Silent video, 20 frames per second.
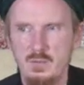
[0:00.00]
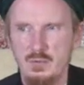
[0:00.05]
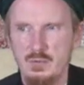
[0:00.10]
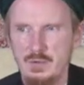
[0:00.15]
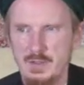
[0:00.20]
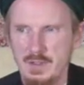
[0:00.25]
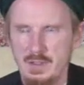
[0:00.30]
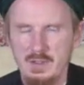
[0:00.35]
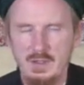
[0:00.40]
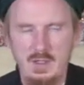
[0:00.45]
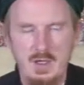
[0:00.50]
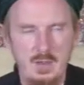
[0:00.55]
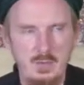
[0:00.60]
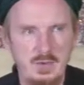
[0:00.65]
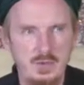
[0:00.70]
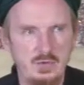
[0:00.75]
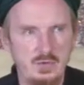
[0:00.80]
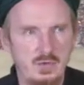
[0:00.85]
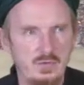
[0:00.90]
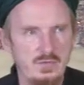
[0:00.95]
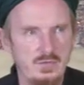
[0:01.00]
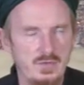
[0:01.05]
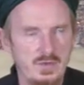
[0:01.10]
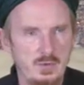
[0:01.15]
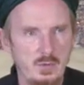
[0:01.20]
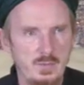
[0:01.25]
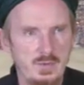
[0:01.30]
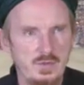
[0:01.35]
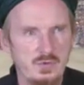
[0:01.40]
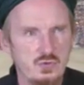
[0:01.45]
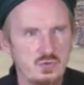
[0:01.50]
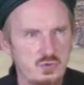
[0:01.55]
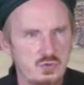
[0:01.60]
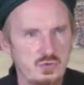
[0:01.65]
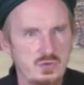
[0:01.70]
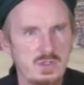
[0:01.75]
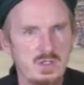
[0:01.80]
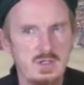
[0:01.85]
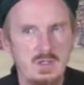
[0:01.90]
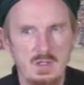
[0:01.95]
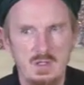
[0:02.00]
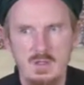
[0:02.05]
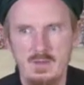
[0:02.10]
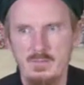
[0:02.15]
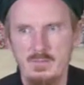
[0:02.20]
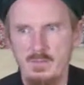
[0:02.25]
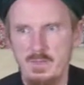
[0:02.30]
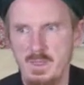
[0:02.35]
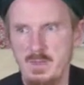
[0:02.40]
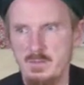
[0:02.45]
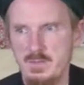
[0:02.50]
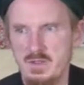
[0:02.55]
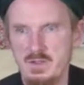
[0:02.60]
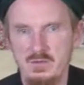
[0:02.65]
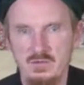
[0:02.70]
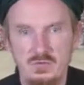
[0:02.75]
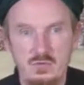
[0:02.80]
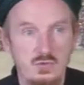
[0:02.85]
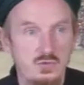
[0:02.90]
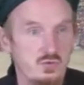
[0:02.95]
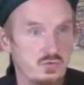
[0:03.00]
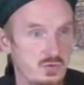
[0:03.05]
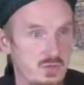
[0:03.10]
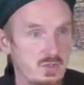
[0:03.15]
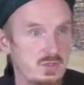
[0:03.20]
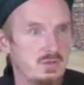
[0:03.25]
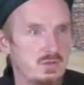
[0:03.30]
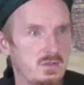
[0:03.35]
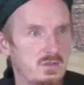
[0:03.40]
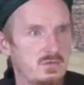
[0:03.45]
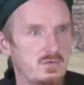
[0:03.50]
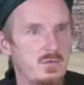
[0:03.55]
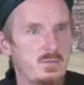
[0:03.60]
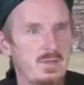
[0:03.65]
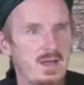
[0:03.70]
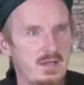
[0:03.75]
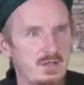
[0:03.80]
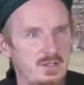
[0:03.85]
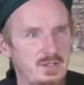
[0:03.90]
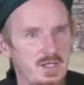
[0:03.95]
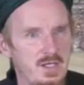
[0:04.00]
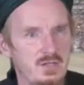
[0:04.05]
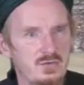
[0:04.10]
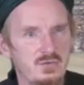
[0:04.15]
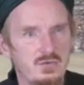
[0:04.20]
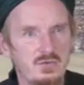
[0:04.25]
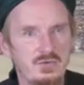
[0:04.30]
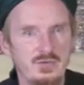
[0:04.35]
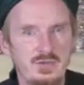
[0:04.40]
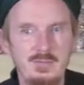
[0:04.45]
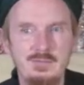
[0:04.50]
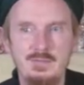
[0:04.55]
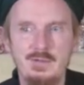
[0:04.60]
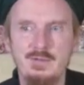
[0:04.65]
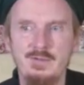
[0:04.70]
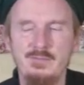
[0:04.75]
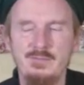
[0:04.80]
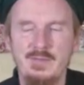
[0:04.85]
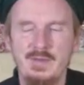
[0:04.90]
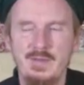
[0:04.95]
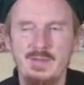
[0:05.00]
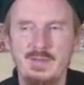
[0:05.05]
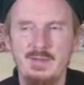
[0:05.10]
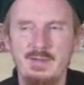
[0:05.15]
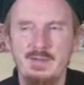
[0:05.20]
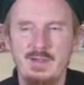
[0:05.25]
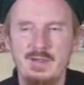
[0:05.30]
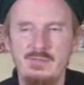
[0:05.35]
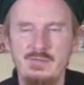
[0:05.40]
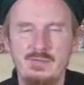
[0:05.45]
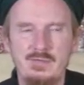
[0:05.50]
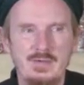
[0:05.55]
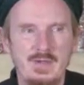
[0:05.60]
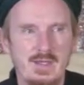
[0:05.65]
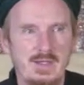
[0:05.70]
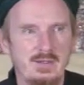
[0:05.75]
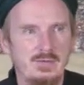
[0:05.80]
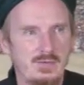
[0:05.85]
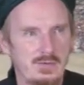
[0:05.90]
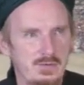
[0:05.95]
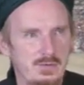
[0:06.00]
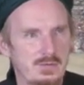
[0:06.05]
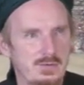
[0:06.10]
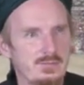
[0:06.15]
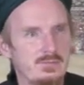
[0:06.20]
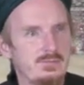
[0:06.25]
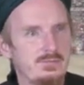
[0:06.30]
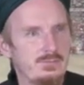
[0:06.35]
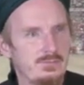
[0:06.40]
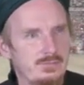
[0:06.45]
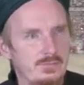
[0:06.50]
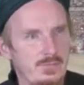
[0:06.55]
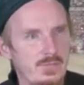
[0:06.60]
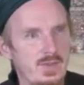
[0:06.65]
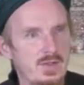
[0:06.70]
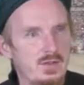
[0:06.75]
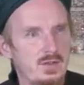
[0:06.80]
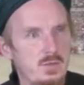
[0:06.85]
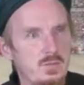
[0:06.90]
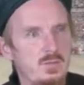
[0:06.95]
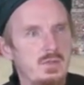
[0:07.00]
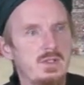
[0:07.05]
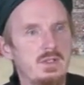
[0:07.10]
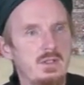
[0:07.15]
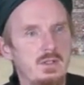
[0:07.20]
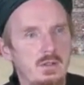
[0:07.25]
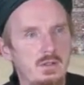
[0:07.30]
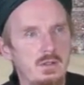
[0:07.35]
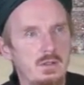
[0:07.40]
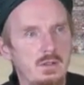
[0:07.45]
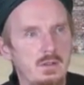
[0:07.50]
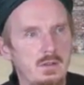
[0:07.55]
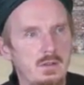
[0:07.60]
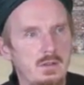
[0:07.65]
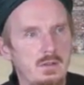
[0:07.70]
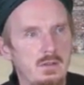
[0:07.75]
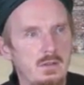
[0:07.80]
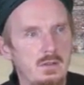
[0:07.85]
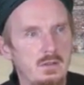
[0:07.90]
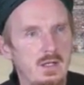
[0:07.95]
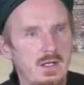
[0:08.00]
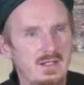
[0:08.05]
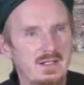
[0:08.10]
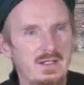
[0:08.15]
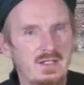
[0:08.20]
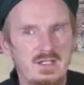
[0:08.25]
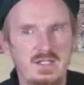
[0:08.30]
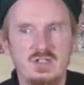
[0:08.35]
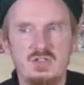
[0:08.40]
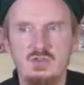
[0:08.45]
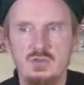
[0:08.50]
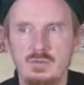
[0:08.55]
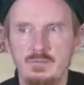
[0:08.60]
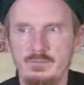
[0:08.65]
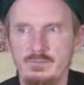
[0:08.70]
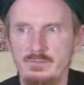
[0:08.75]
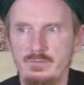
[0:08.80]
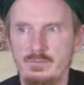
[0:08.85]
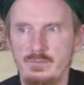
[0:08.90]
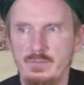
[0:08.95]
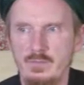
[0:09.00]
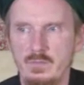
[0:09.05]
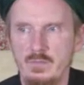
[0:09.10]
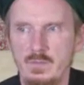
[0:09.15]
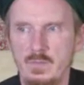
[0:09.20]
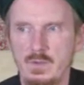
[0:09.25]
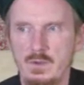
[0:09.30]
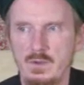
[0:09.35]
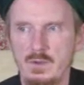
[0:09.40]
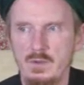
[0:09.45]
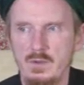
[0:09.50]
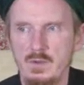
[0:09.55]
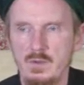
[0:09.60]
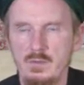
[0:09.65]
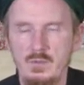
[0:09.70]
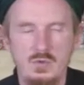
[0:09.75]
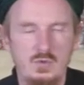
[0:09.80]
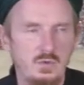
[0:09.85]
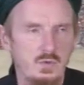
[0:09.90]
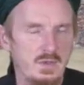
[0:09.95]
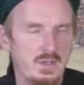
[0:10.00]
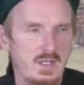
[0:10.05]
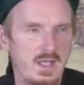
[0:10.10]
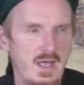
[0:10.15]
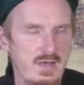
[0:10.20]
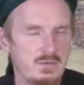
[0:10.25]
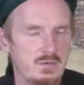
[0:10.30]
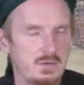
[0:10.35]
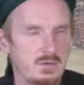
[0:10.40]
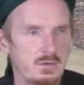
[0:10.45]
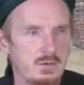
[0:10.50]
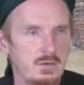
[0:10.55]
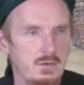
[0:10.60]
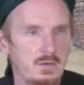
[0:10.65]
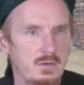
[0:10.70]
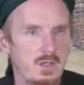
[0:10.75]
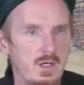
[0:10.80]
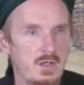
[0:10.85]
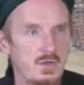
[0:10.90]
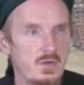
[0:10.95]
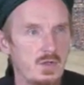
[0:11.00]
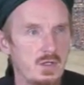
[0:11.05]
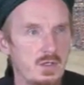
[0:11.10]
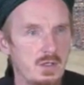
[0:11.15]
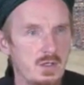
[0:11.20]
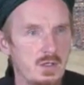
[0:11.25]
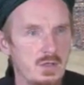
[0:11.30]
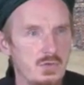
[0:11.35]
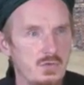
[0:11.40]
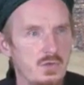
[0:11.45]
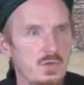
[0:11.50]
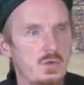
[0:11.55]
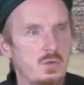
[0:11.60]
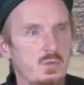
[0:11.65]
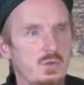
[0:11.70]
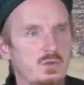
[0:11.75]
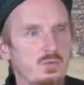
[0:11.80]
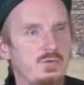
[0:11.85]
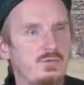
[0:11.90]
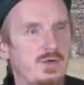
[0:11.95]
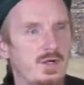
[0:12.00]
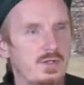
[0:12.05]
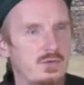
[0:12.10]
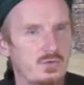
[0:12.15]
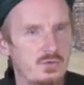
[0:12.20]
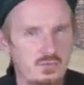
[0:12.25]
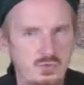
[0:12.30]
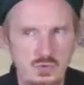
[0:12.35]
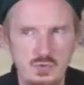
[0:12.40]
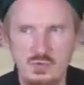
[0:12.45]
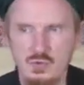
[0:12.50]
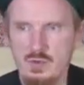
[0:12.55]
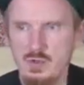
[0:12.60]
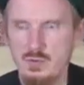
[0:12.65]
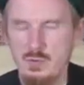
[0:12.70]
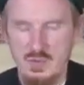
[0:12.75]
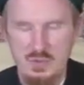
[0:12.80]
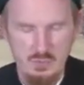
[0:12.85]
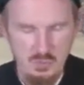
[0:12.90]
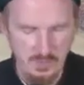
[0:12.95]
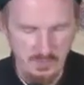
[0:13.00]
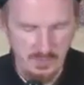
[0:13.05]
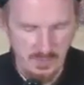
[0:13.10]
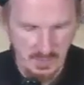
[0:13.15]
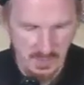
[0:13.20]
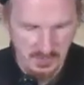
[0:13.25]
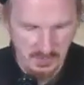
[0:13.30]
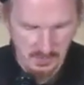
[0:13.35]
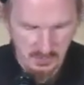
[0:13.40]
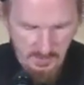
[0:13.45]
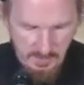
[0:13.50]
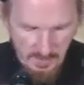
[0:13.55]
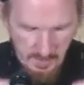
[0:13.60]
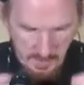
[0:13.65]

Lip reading: Prayer carpets, often there'll be a tree there, because the tree, it's the paradisal symbol of the fact that there can be a connection between heaven and earth, which provides fruit and which provides